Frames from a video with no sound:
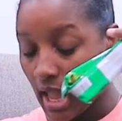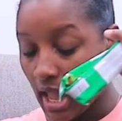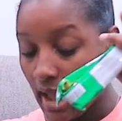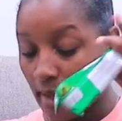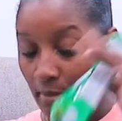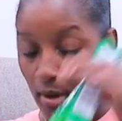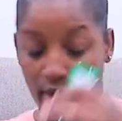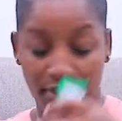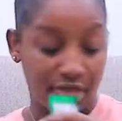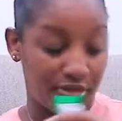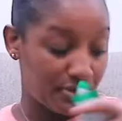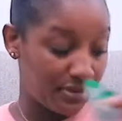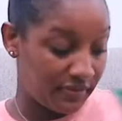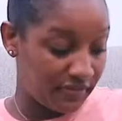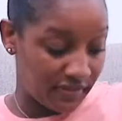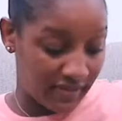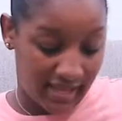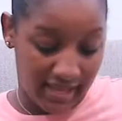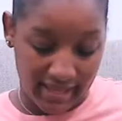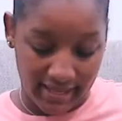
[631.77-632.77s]
I bought three of
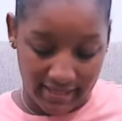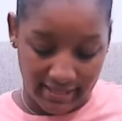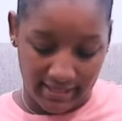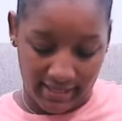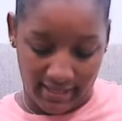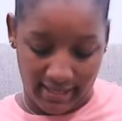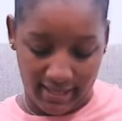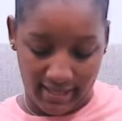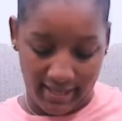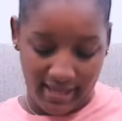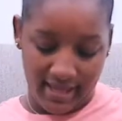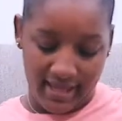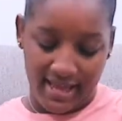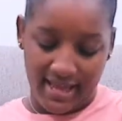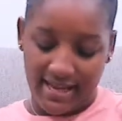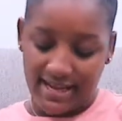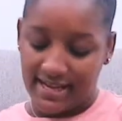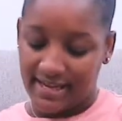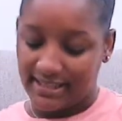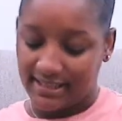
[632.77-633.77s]
the candy.
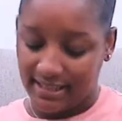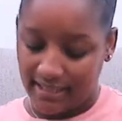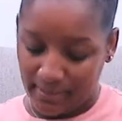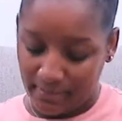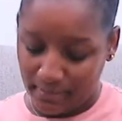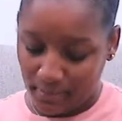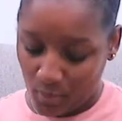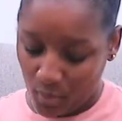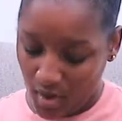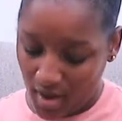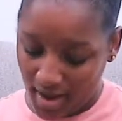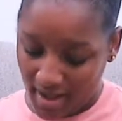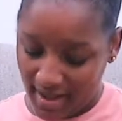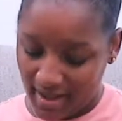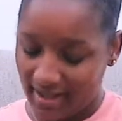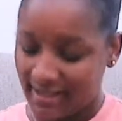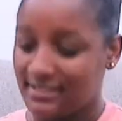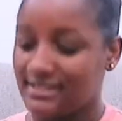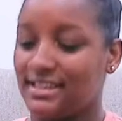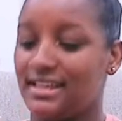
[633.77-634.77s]
And then I
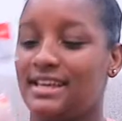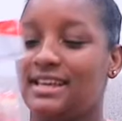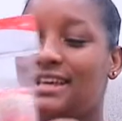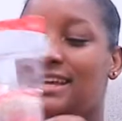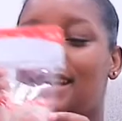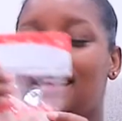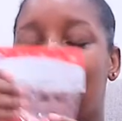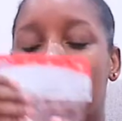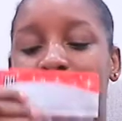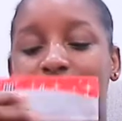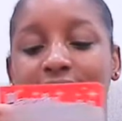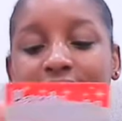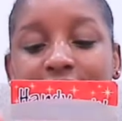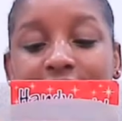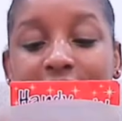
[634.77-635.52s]
bought this